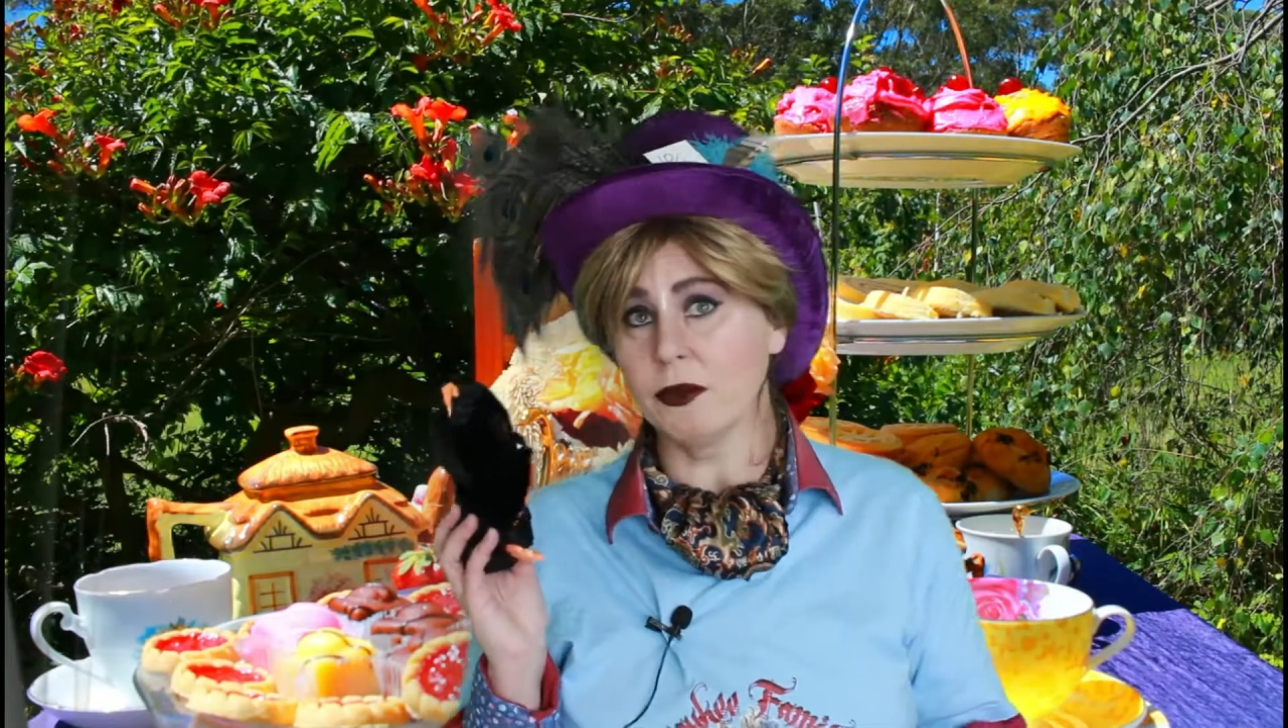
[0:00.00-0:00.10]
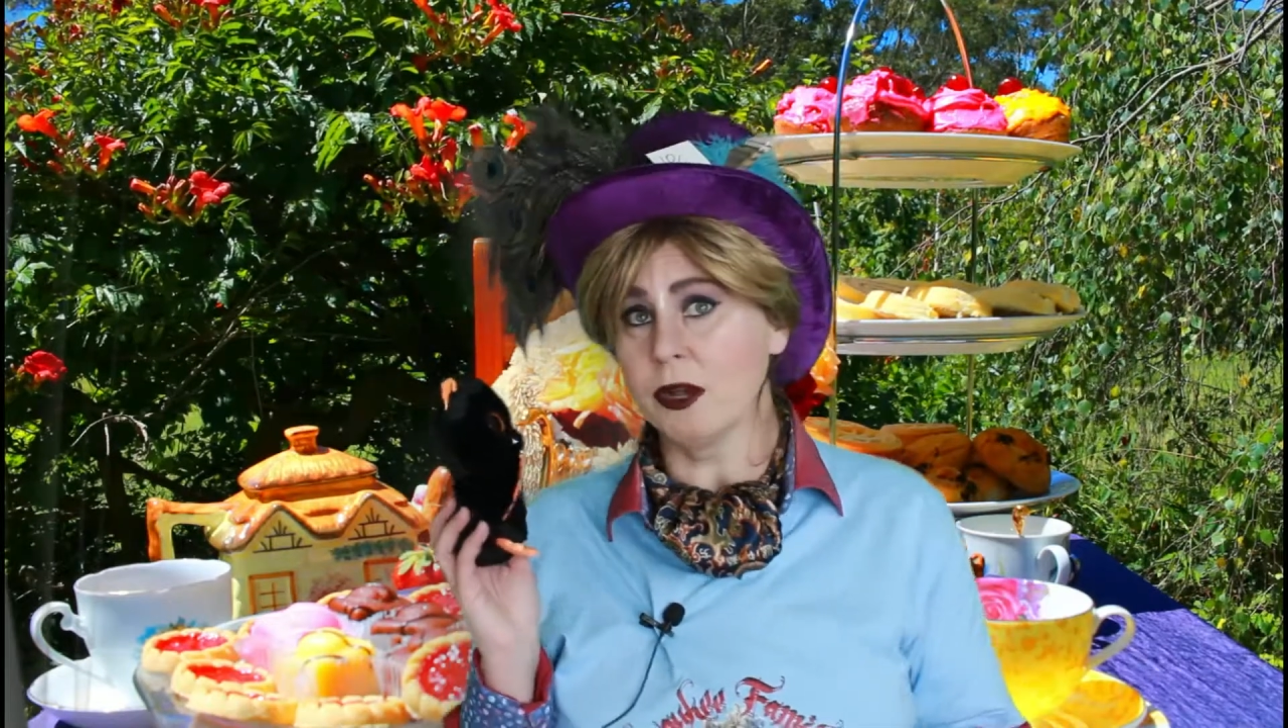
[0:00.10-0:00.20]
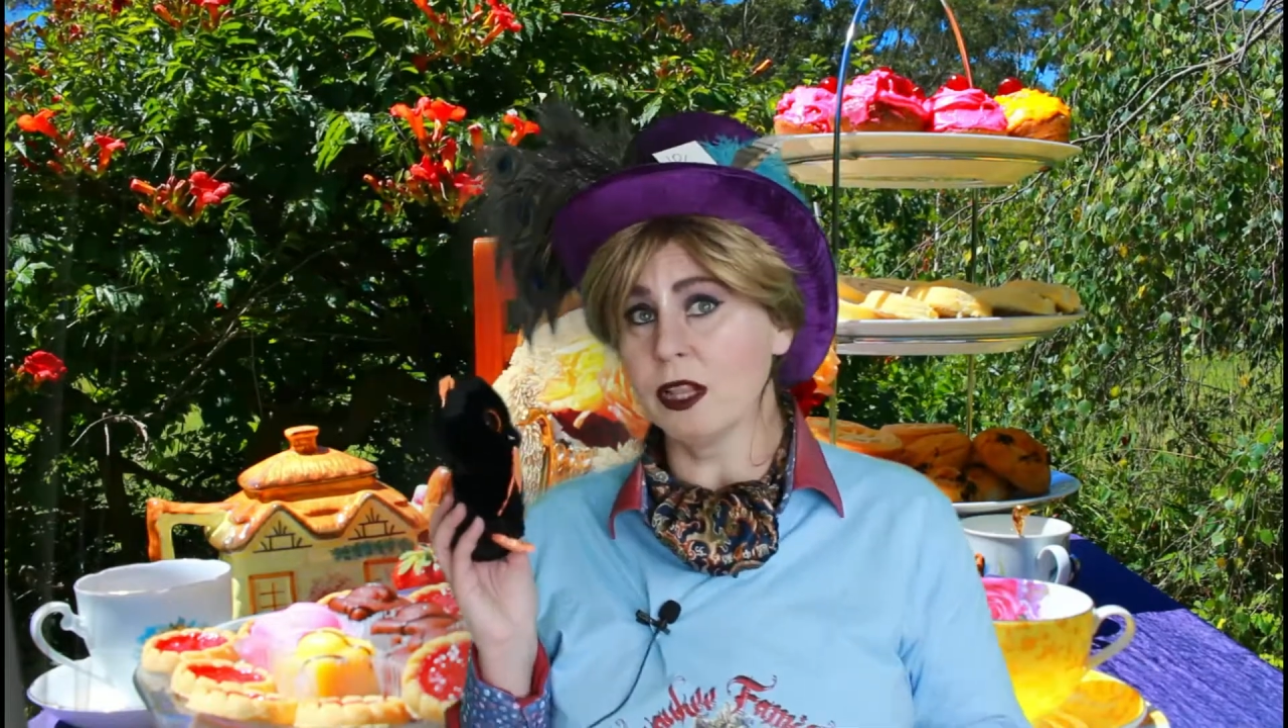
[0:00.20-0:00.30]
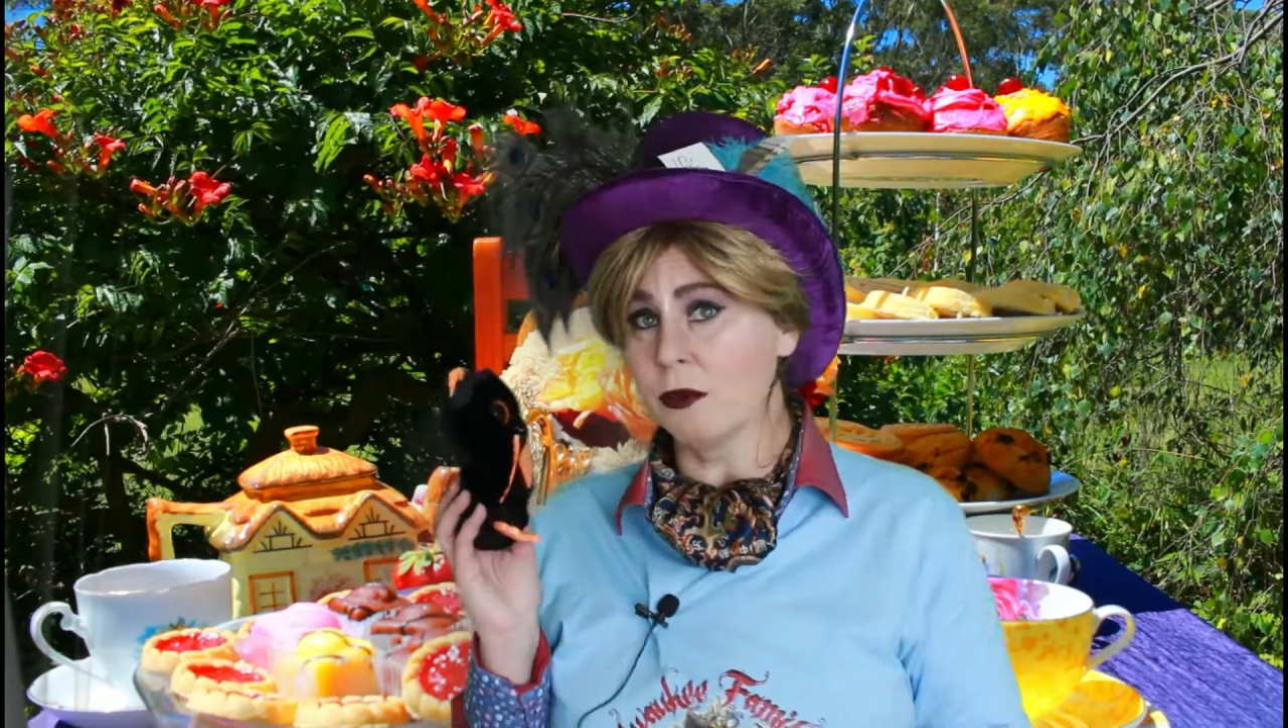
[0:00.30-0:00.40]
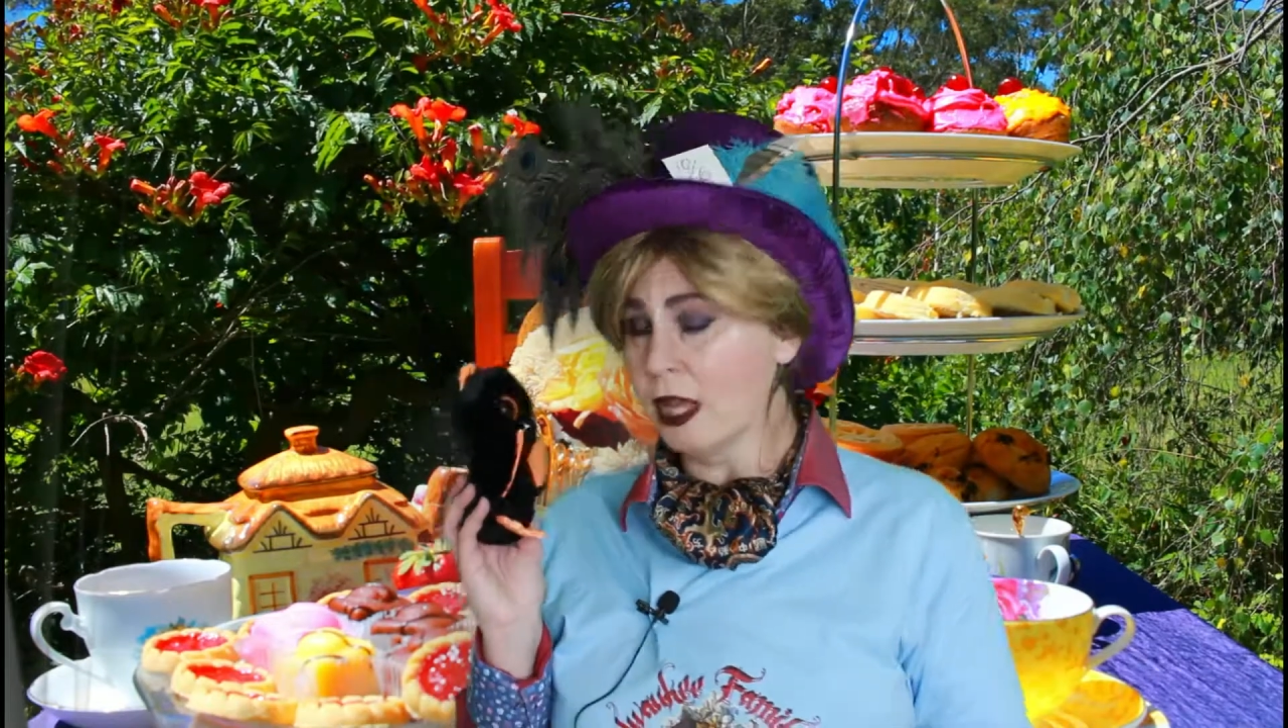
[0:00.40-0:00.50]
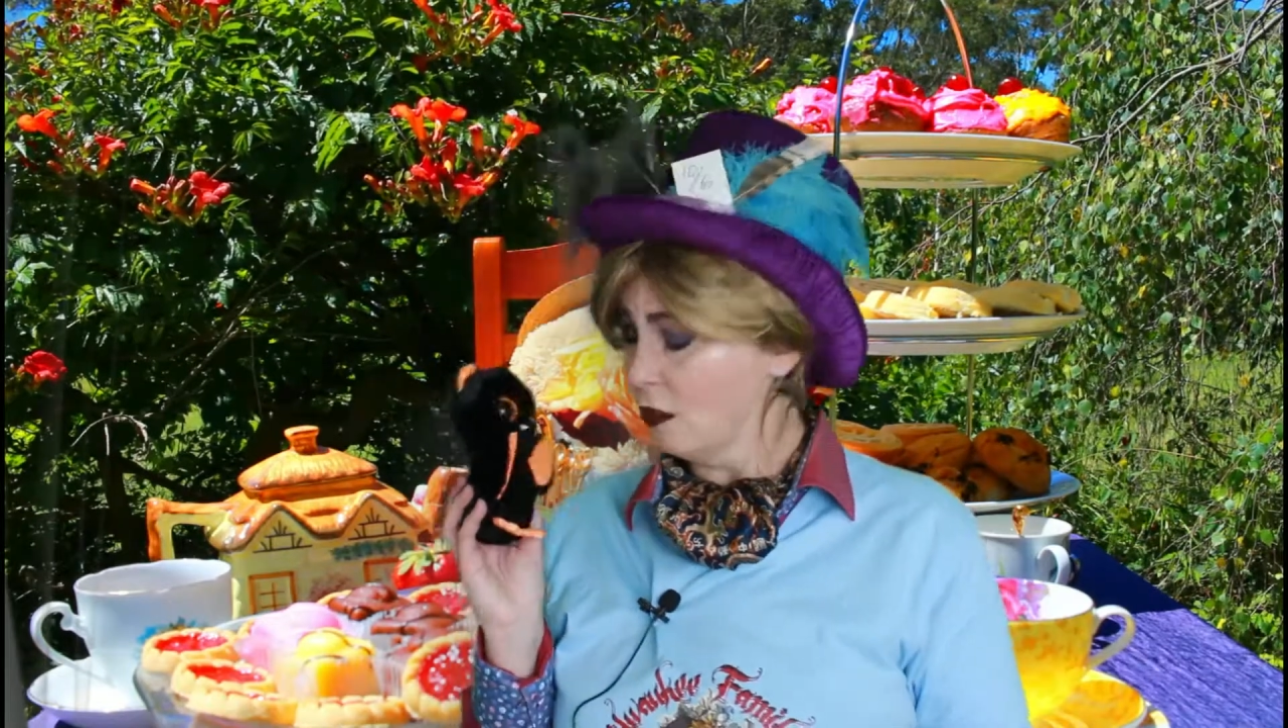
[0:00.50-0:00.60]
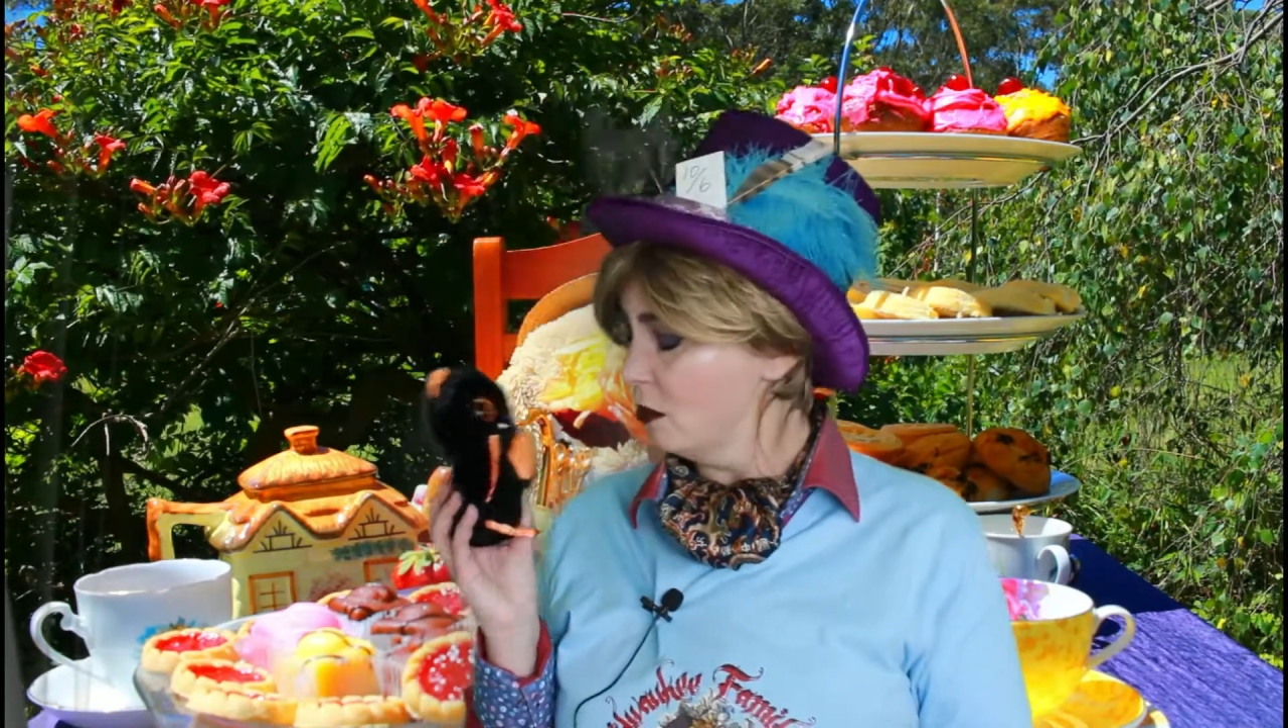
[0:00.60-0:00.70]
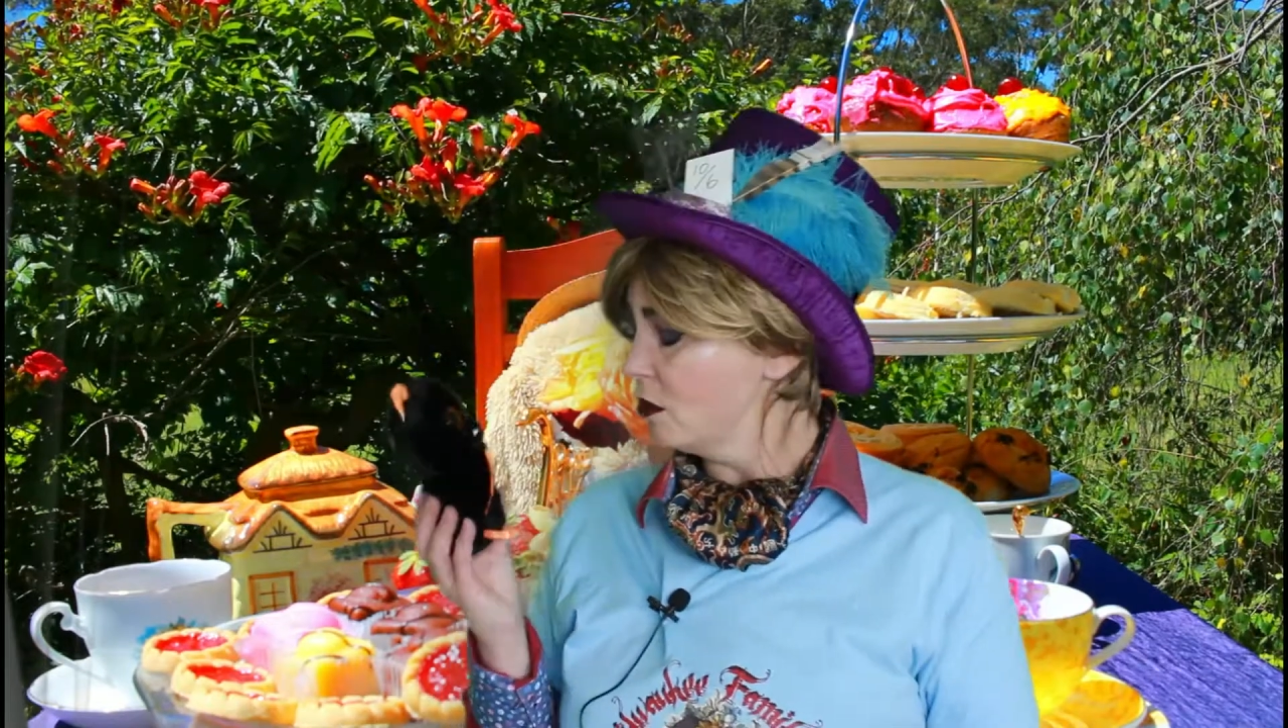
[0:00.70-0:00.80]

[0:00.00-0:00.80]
well aware you